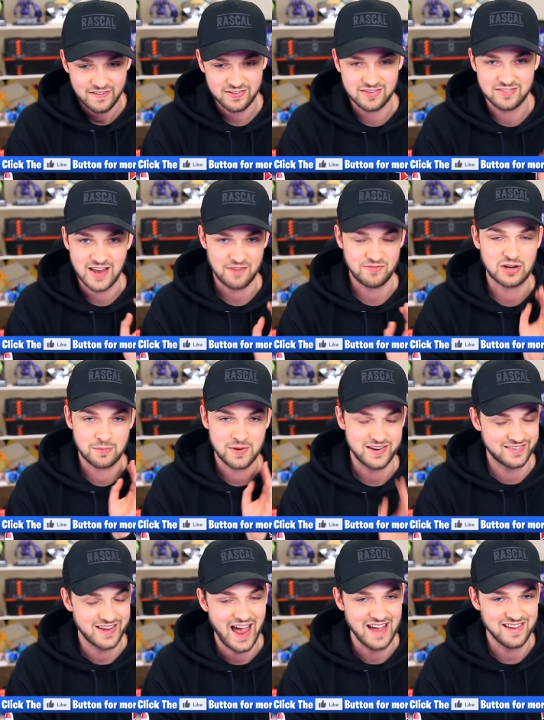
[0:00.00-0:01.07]
This is definitely
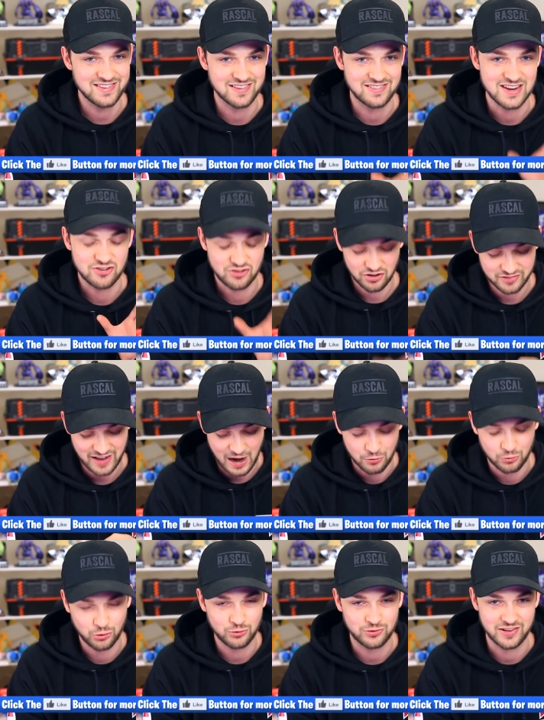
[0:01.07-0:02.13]
going to be a test to see just
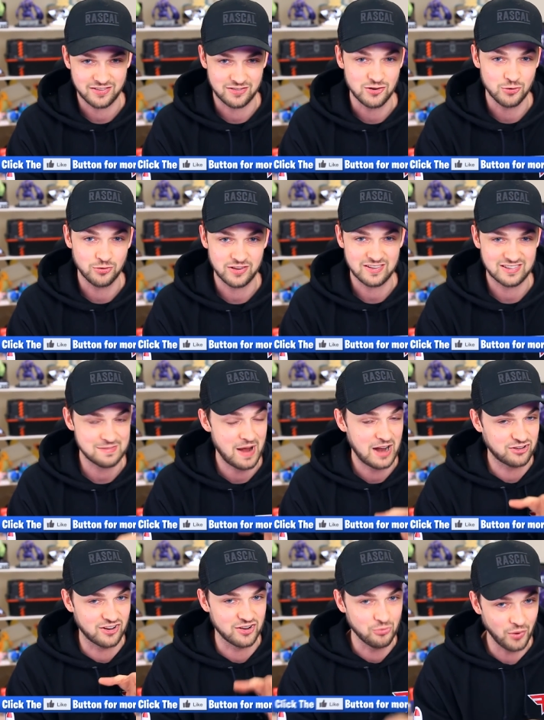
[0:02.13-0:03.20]
how good this new system
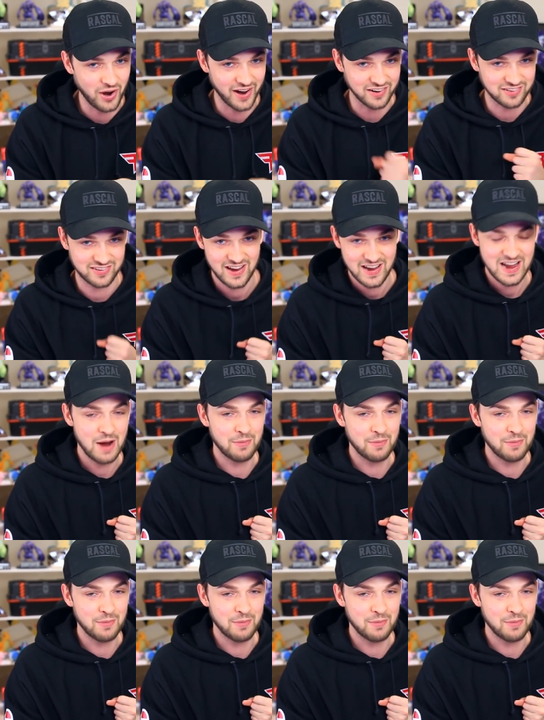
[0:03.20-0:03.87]
actually works.